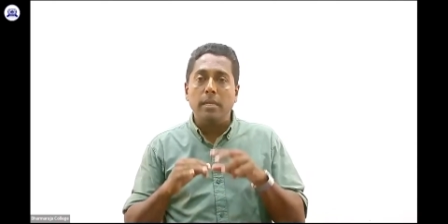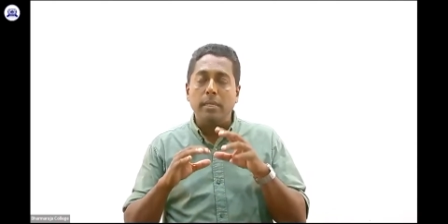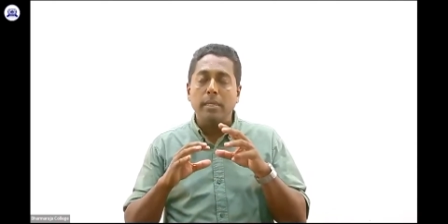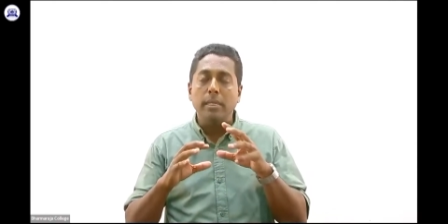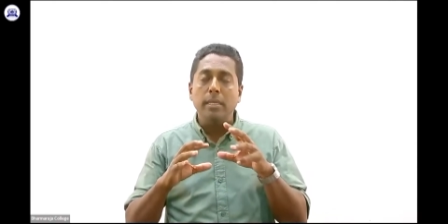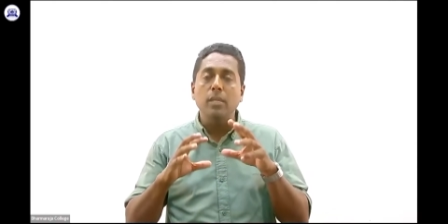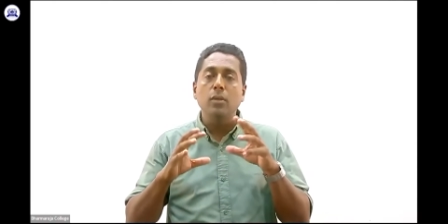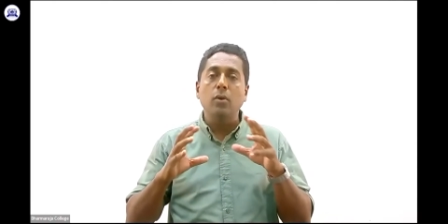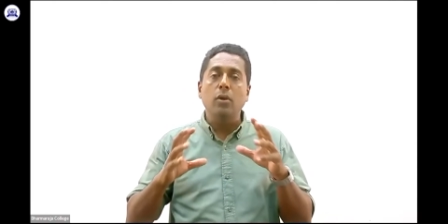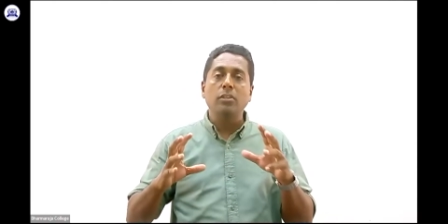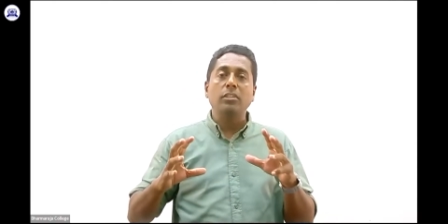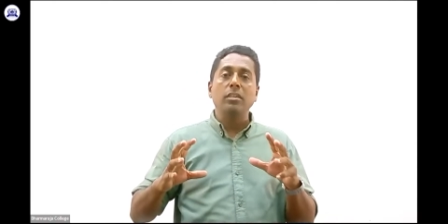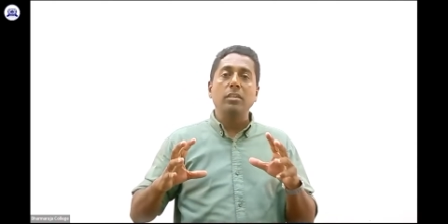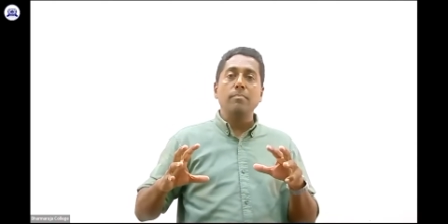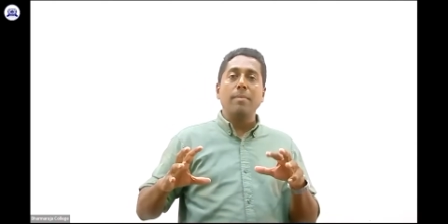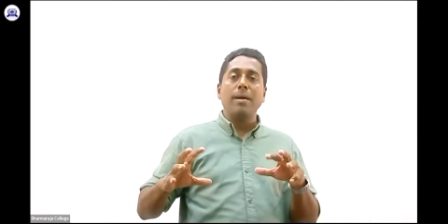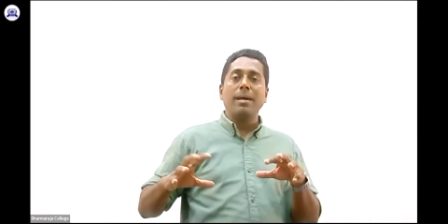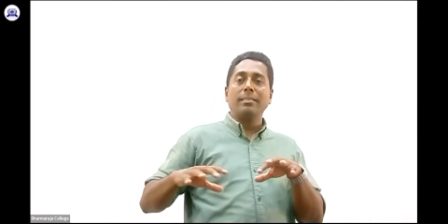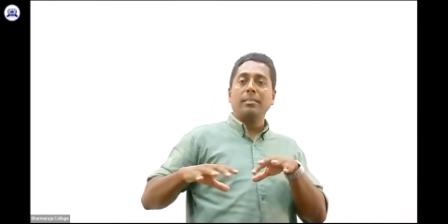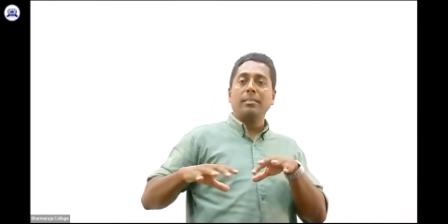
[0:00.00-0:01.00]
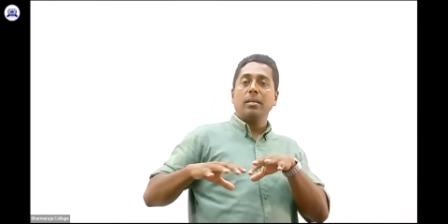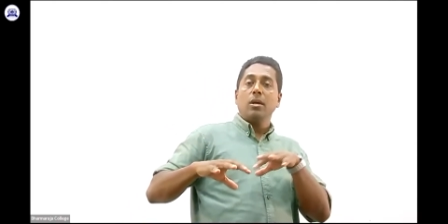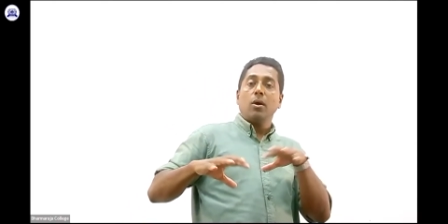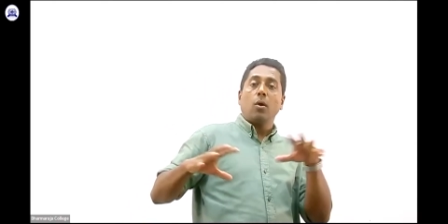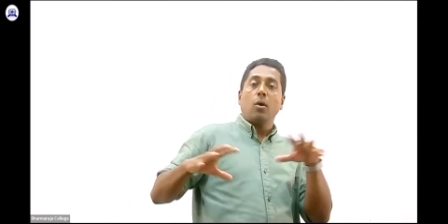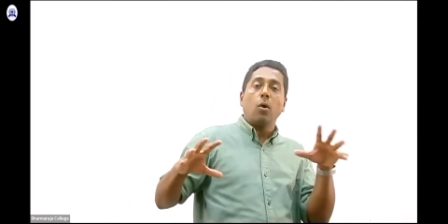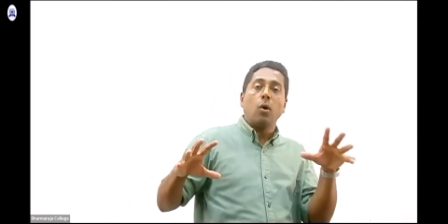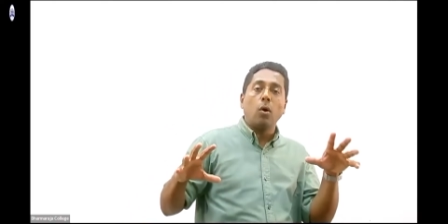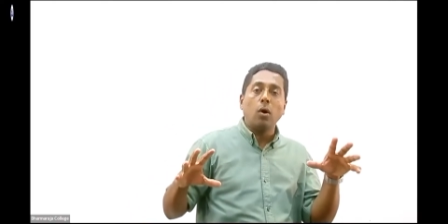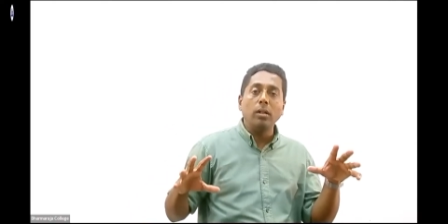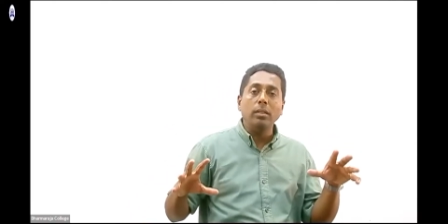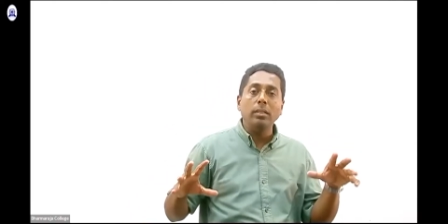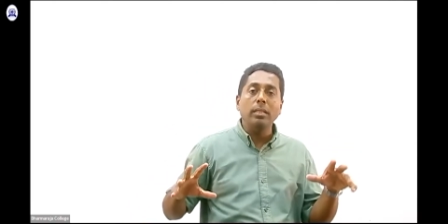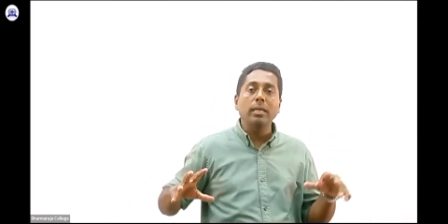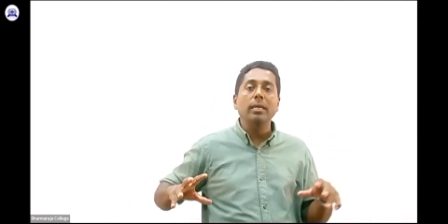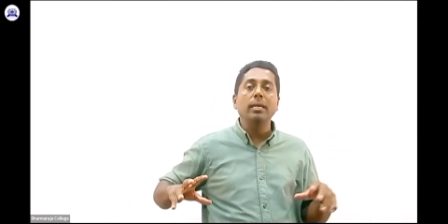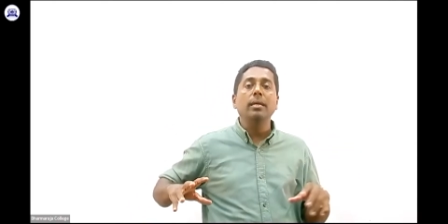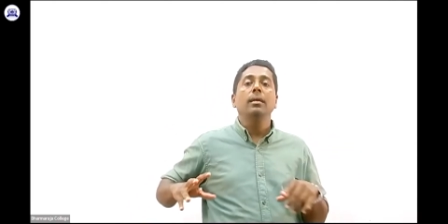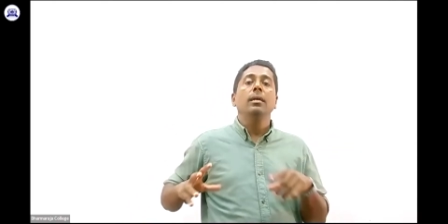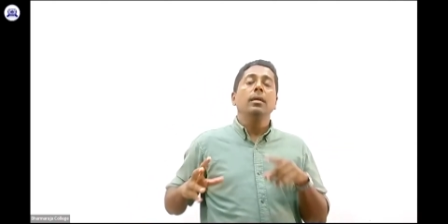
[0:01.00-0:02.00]
He or she must hold
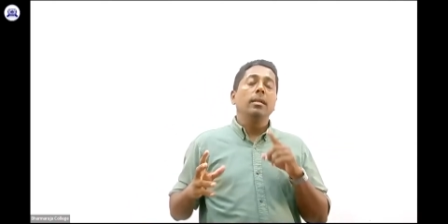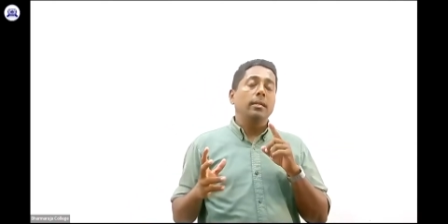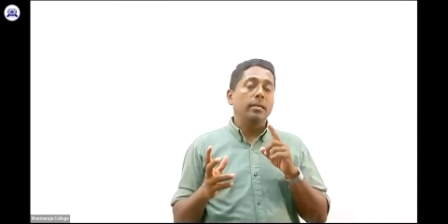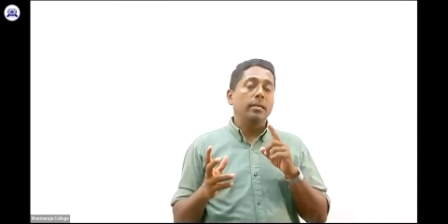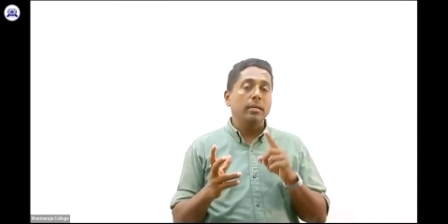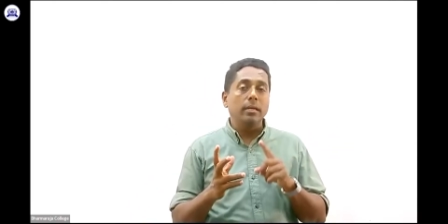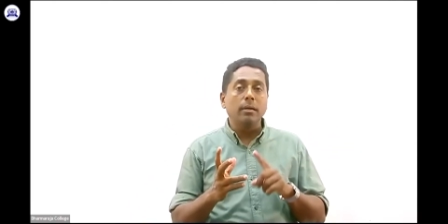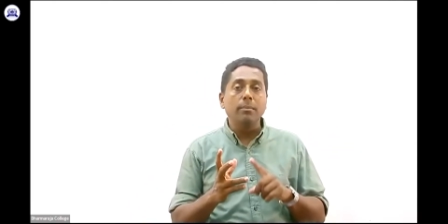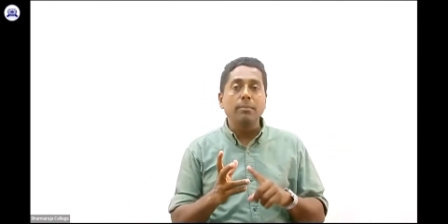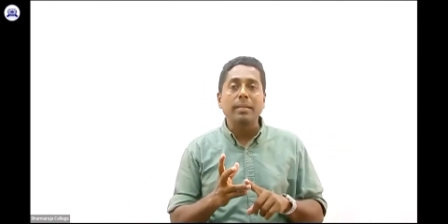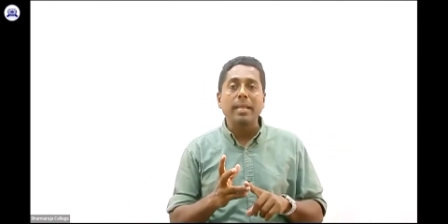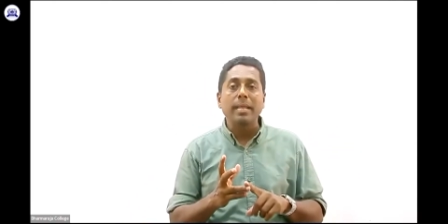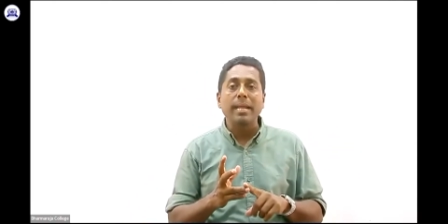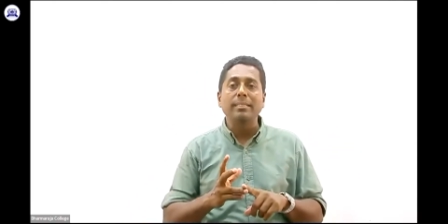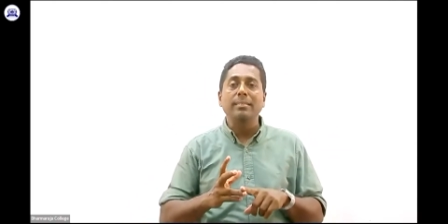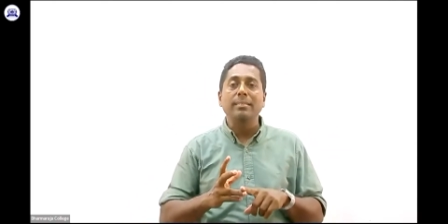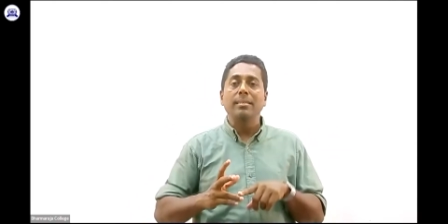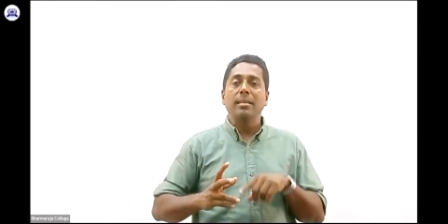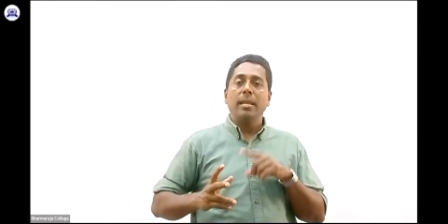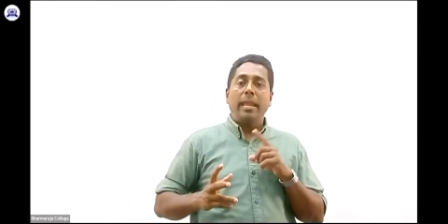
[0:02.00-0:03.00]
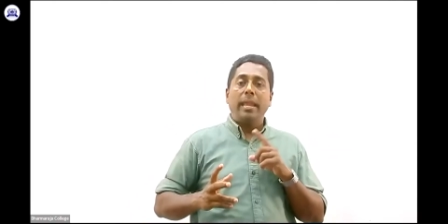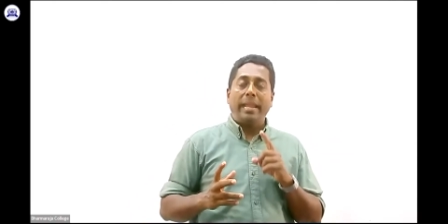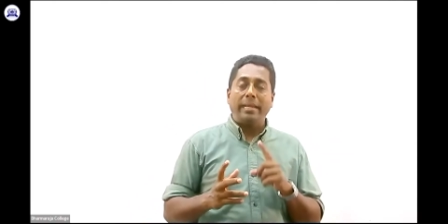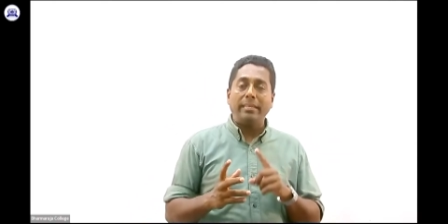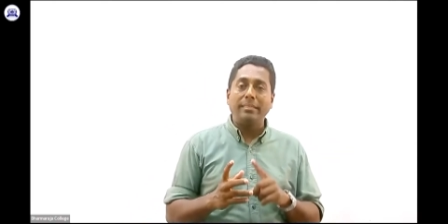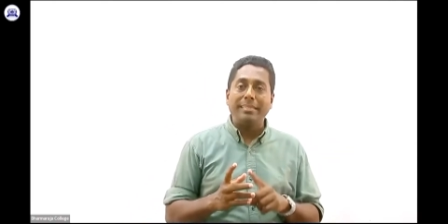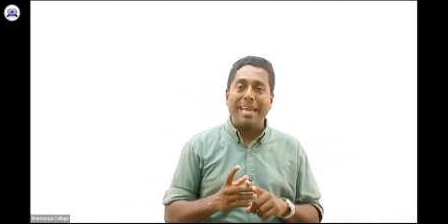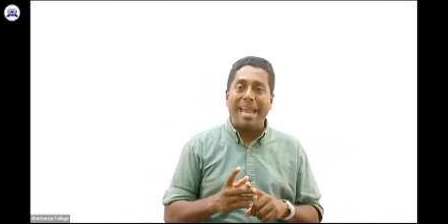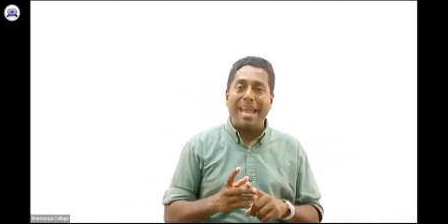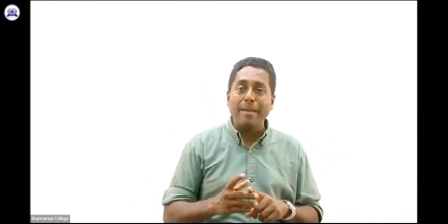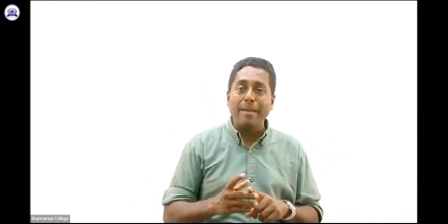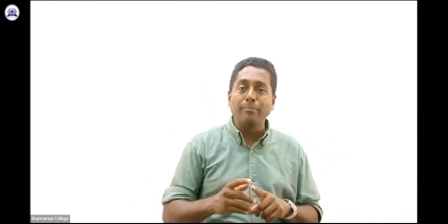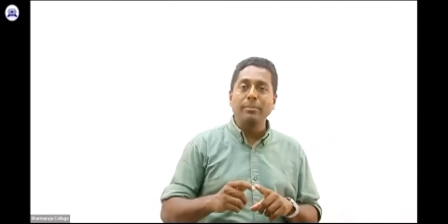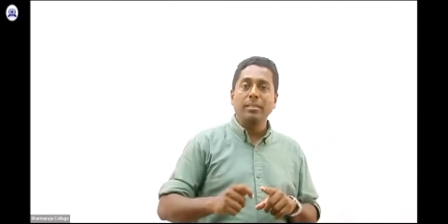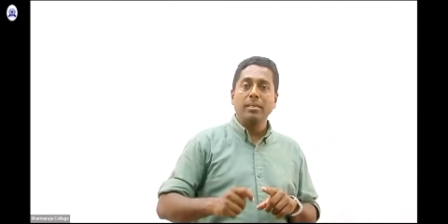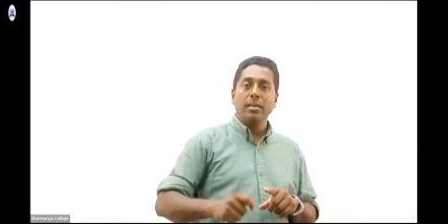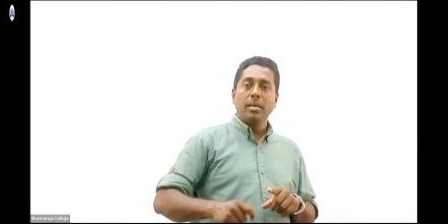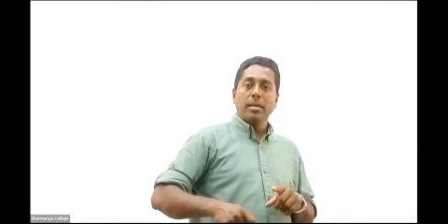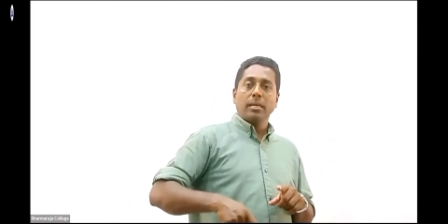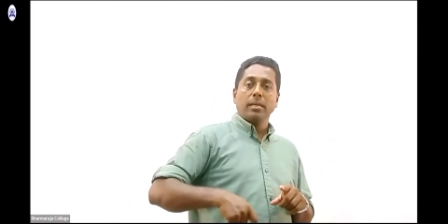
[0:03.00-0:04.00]
the term test, exams,